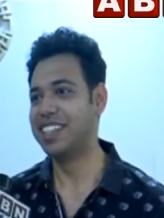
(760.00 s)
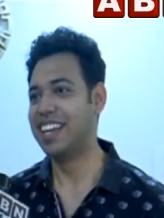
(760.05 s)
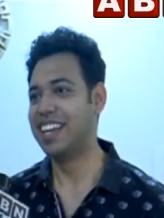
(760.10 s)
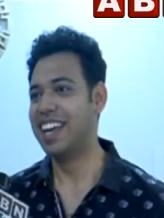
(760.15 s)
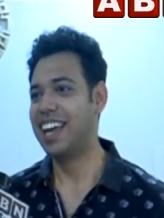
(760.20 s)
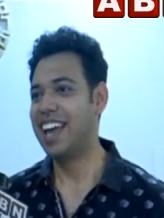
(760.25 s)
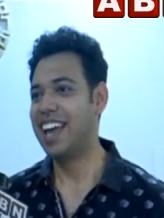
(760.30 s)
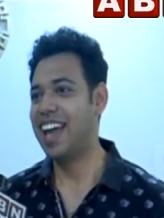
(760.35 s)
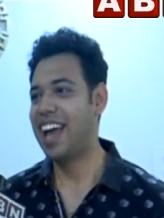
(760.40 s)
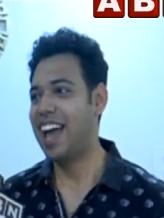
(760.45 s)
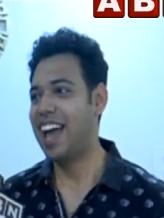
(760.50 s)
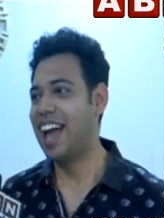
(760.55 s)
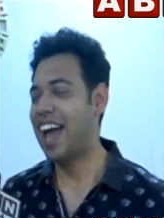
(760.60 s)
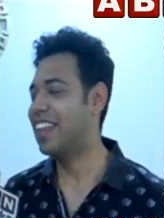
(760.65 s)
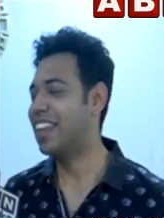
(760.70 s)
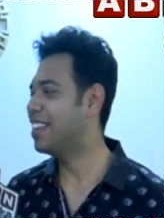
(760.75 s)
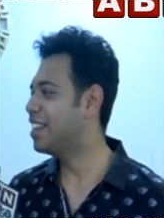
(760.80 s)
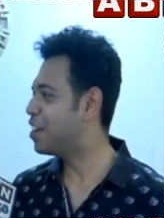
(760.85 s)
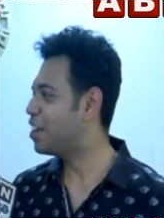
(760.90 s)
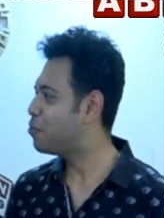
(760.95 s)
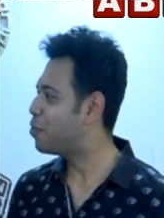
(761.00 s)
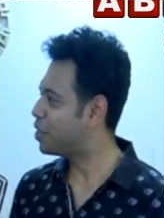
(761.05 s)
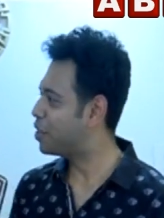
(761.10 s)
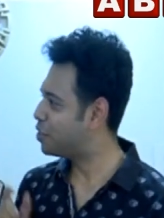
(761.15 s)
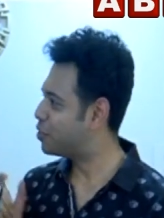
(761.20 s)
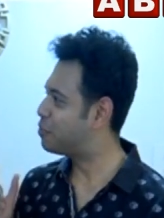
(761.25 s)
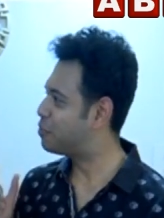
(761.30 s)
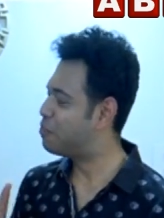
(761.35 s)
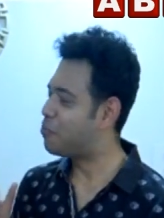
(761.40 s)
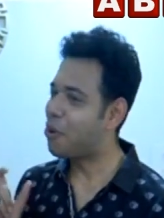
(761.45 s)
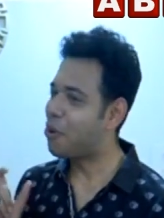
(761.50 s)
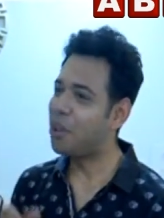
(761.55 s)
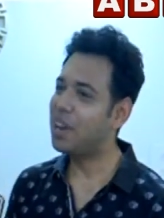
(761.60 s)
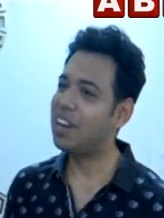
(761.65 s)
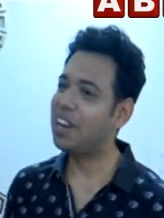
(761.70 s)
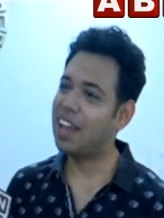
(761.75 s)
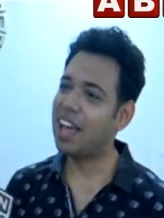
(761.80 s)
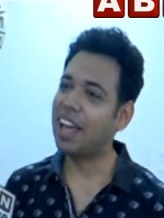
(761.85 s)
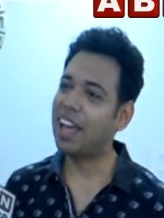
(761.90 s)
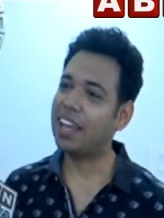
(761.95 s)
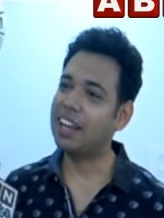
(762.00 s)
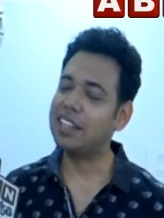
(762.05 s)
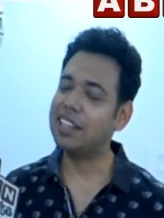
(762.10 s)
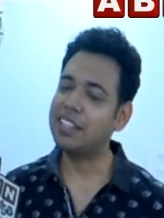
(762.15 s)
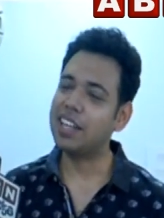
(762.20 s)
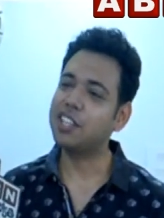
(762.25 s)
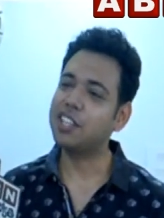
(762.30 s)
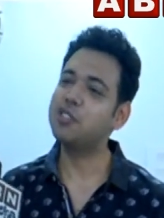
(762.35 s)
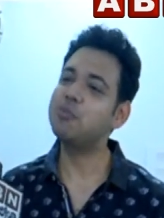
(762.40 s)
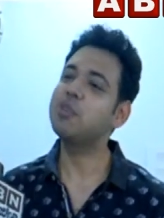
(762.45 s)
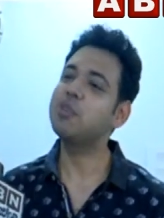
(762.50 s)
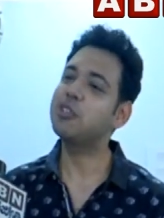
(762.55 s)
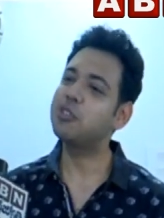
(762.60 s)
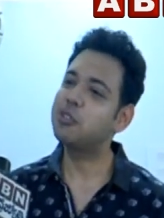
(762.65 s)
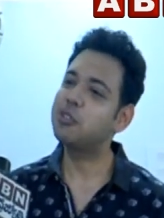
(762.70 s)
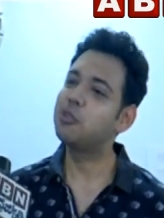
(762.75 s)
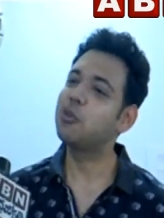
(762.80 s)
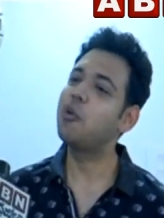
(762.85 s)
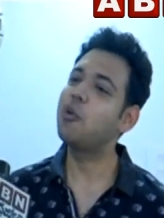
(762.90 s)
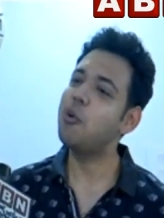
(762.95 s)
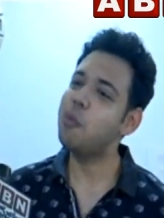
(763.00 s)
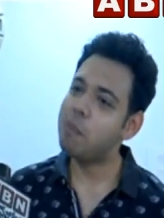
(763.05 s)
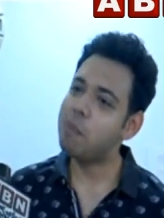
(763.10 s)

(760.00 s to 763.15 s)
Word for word: Wow. I think that one small line. It touched me so